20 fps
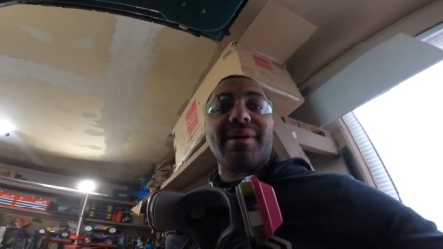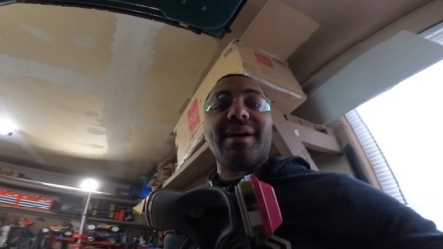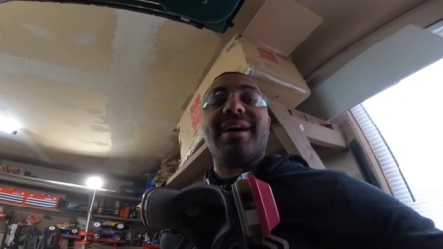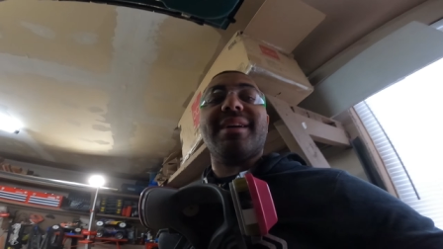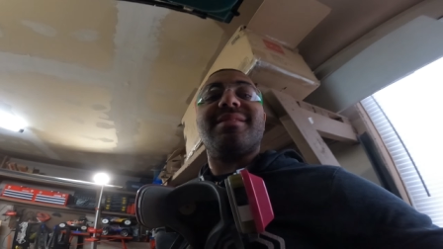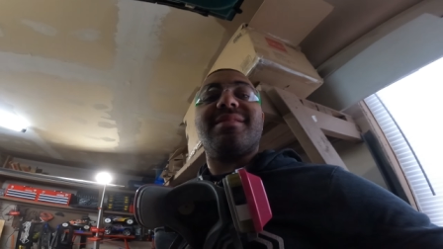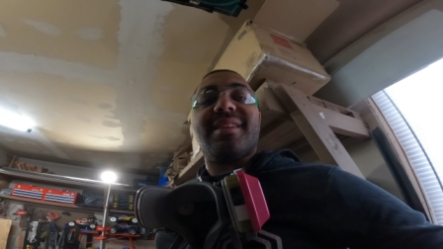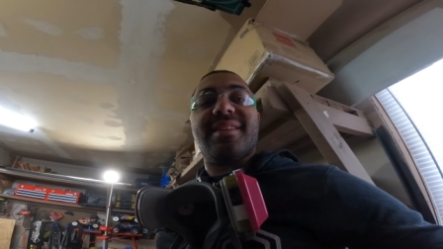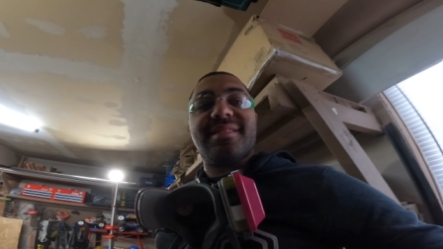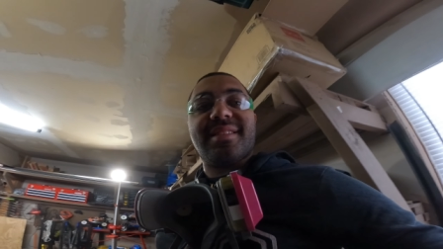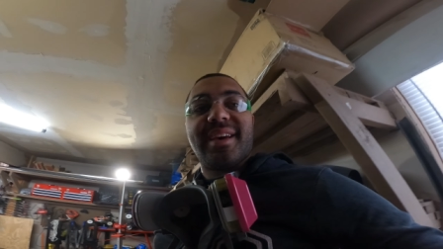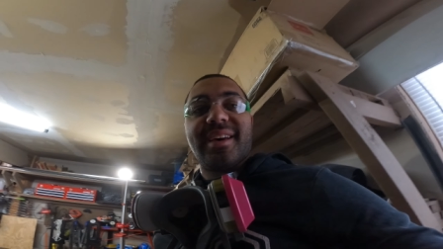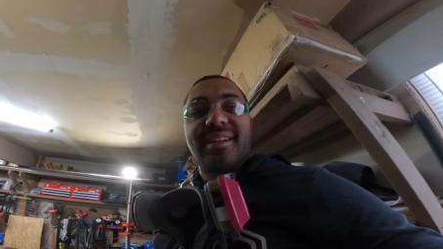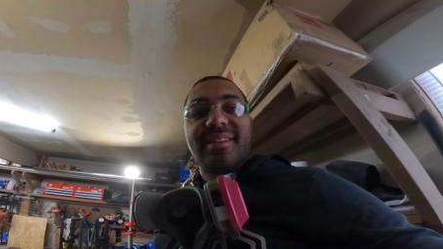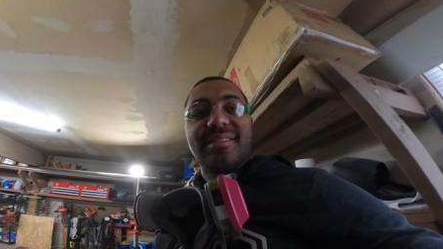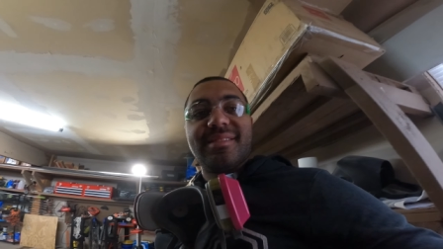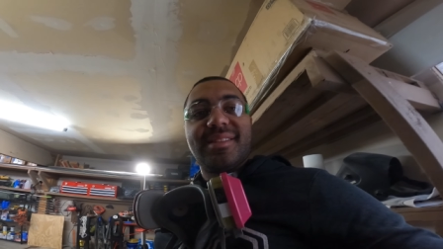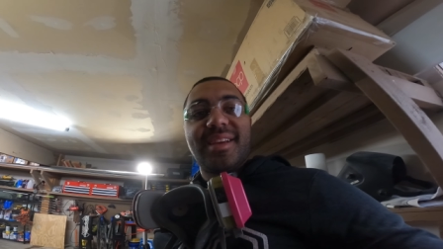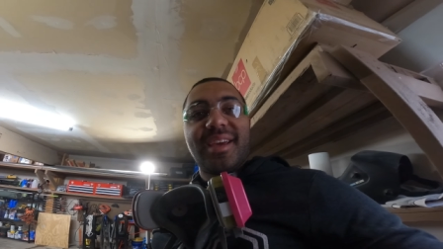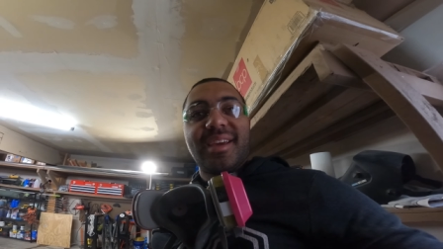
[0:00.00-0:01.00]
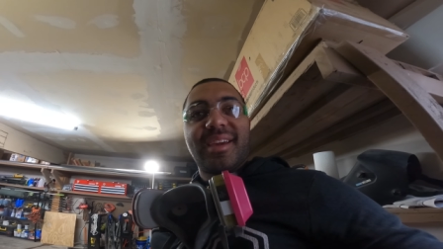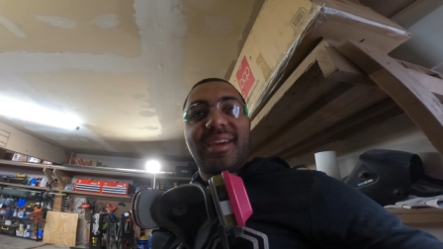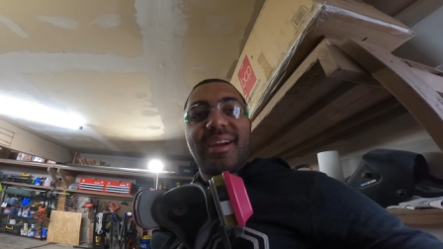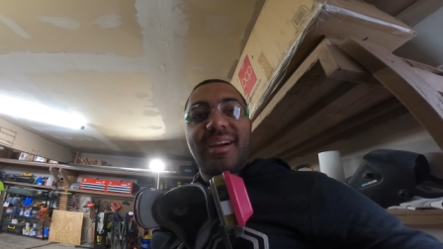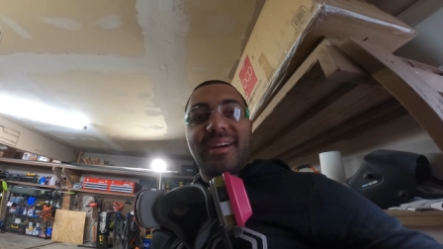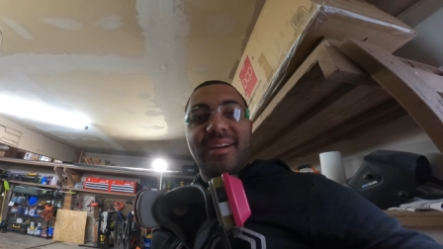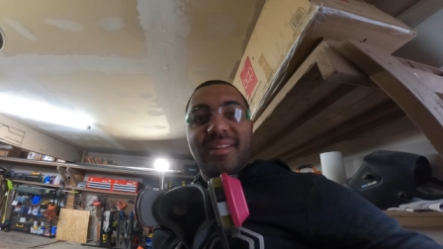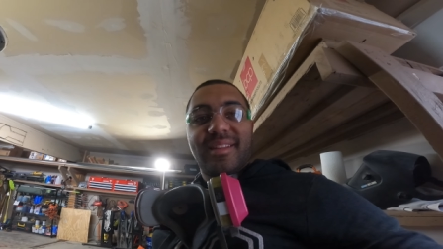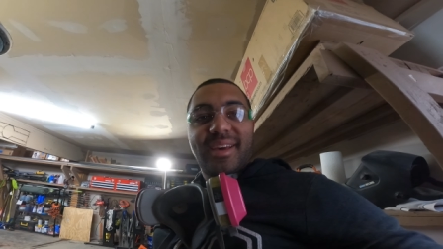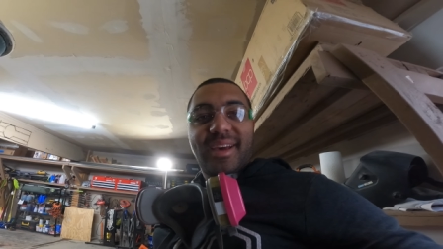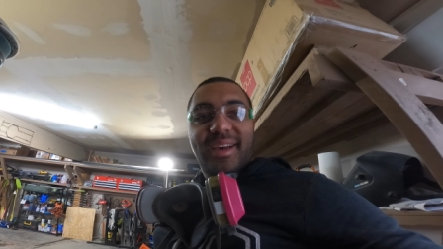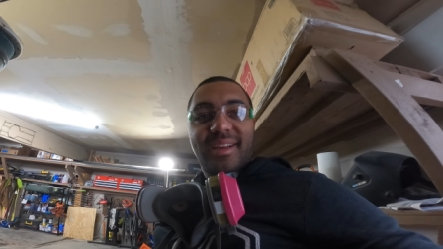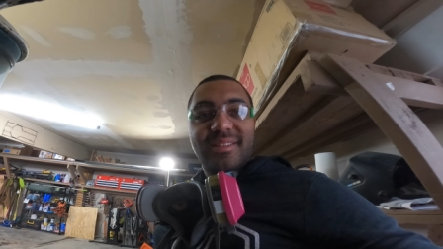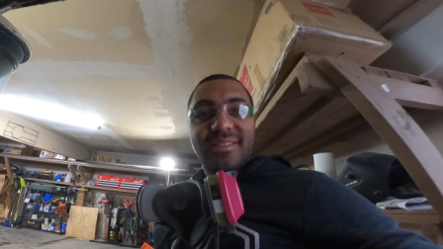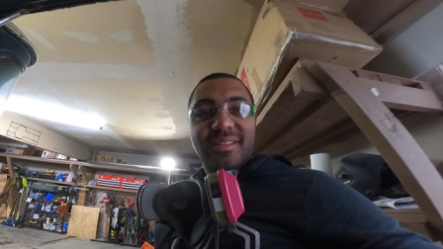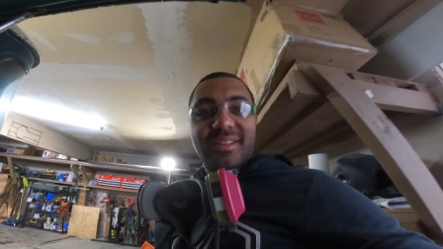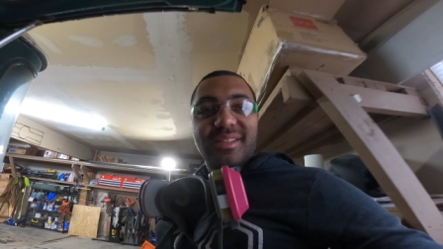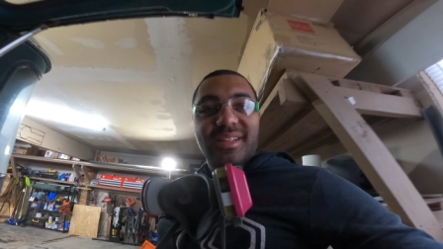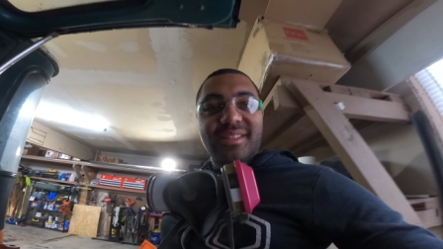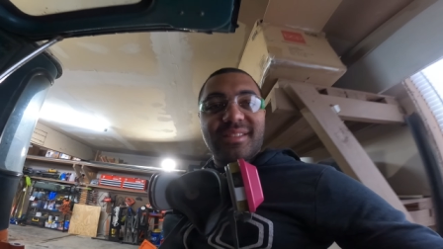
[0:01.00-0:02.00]
process how to take care of that.
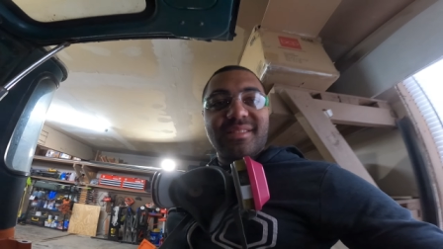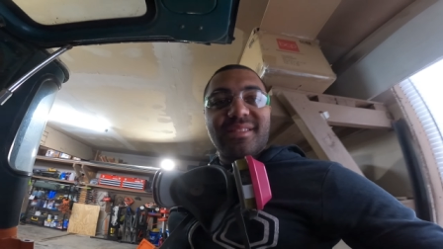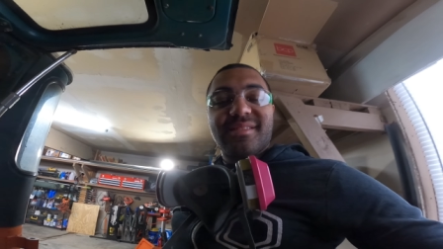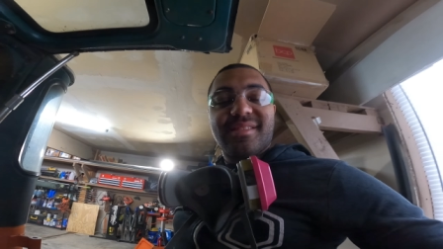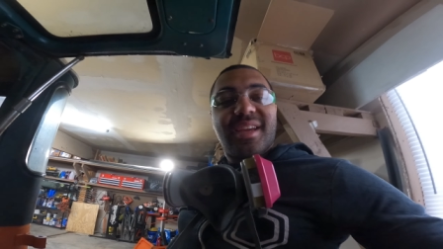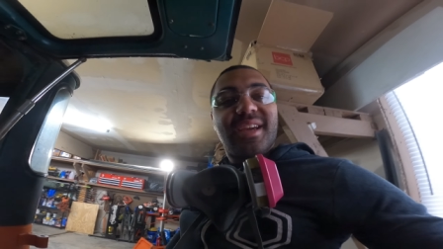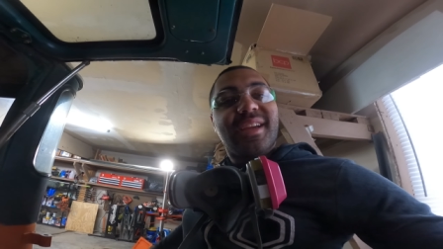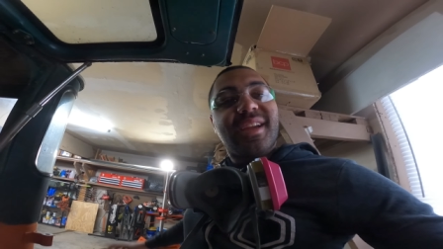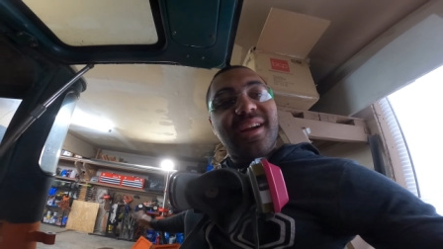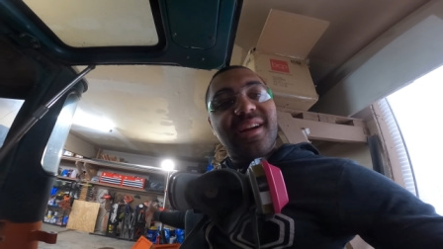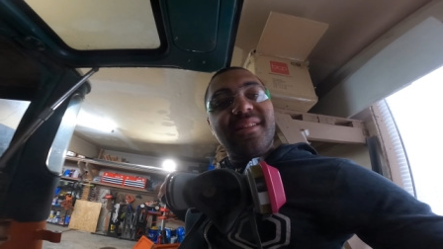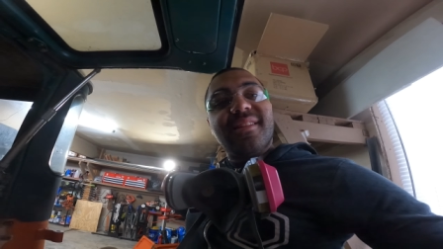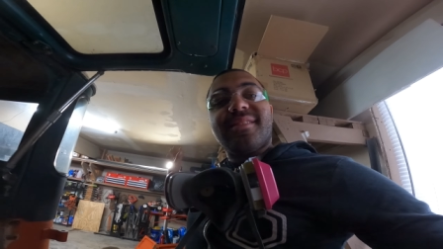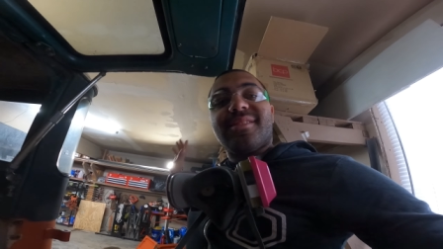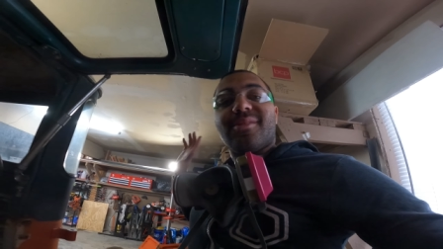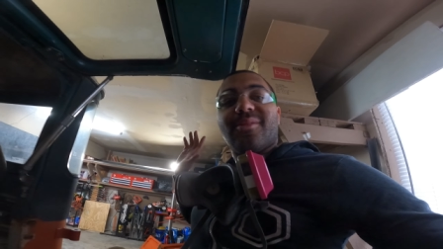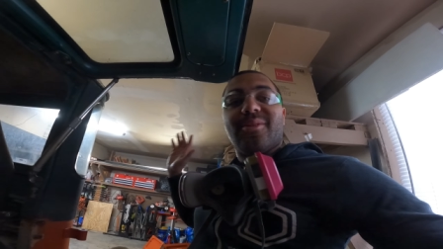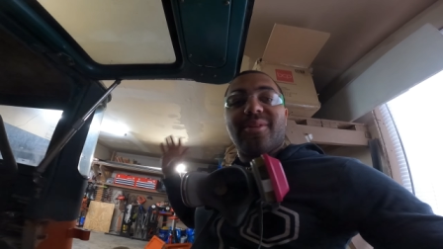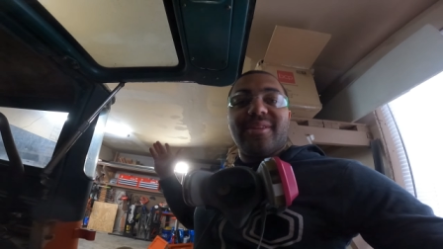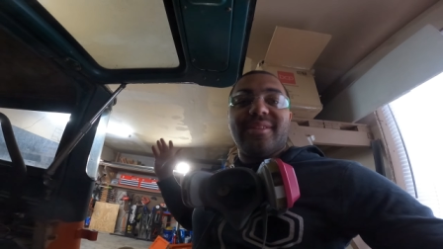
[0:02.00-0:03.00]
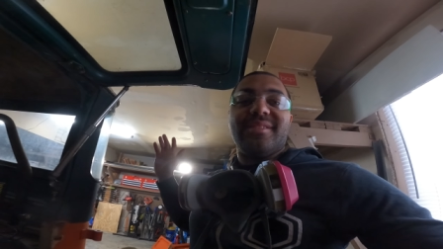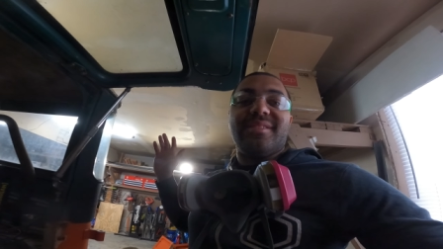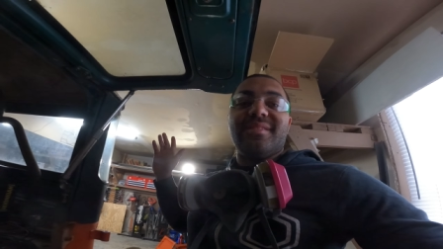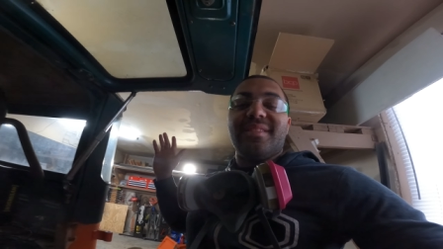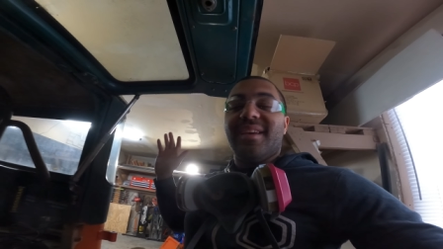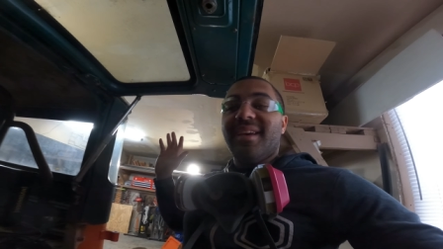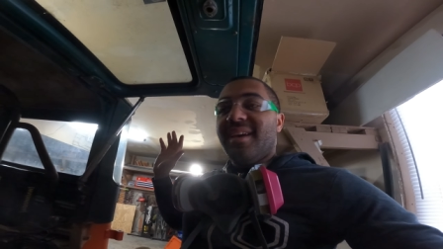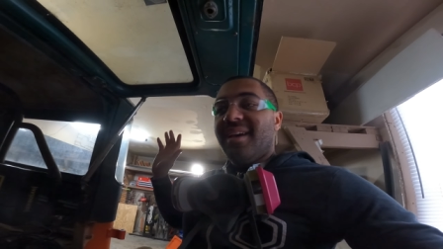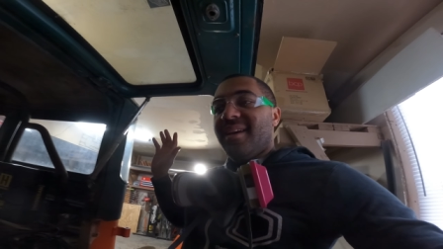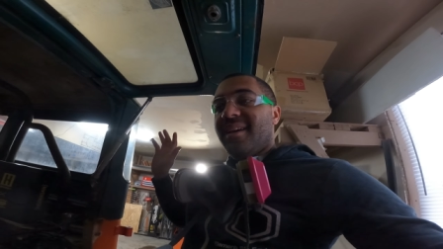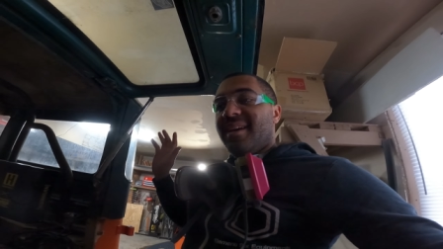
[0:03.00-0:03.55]
So let's take care of the doors,